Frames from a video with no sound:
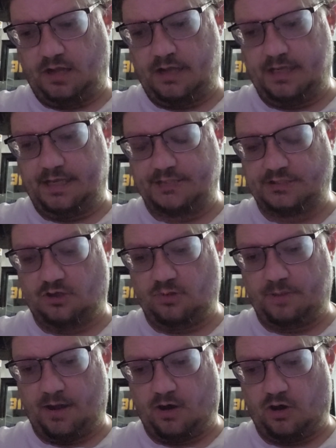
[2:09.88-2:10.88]
uh, it's
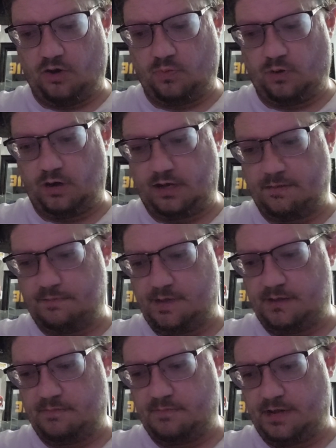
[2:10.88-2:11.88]
all about hard work,
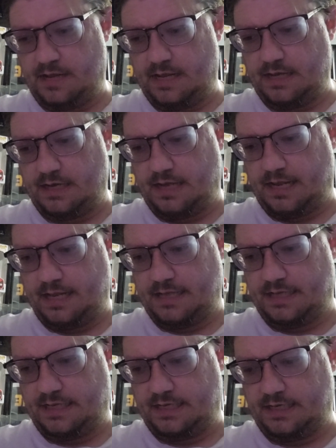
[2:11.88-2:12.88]
commitment,
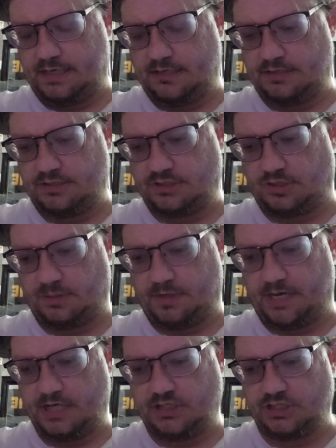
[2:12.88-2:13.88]
and
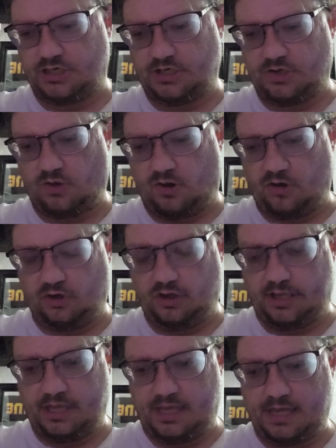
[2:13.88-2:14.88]
determination. You are
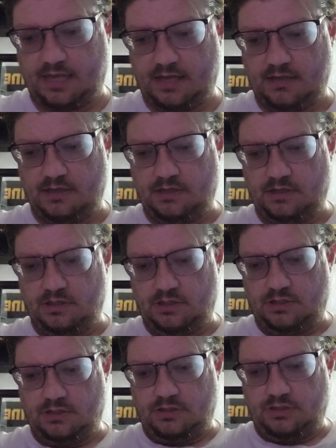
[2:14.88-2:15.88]
looking
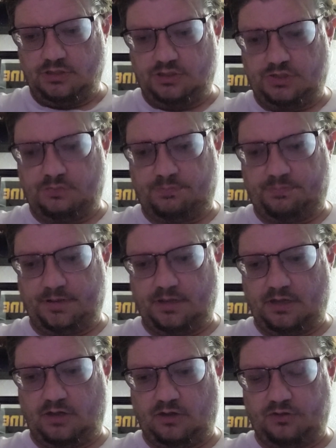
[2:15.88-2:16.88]
to
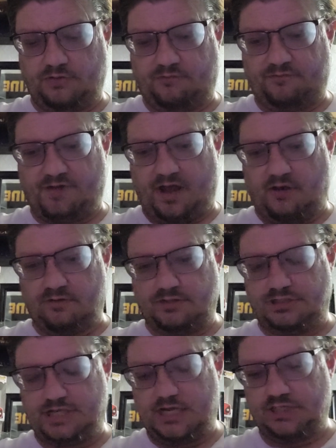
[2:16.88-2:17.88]
build the
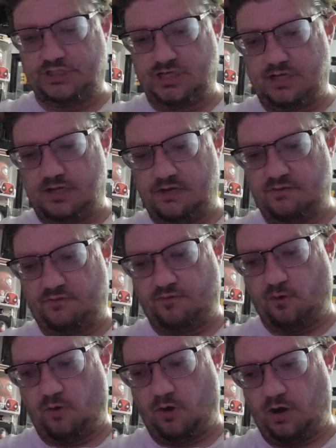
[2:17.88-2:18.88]
foundation
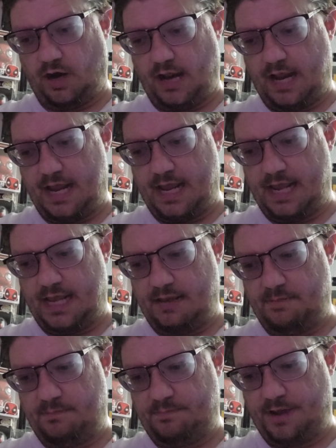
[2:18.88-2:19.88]
for
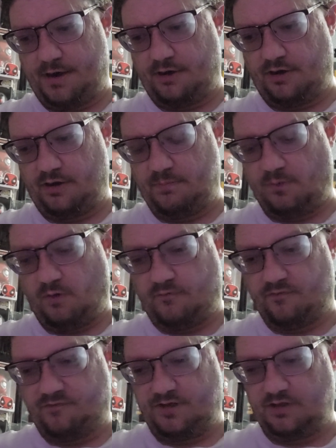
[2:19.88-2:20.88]
a better, more
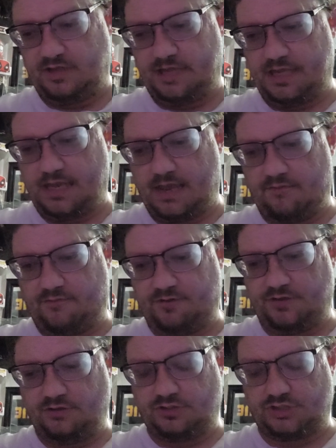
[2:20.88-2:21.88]
fulfilling
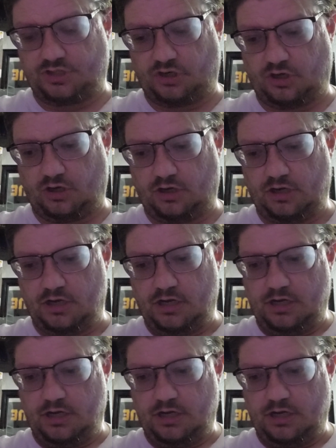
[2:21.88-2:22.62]
future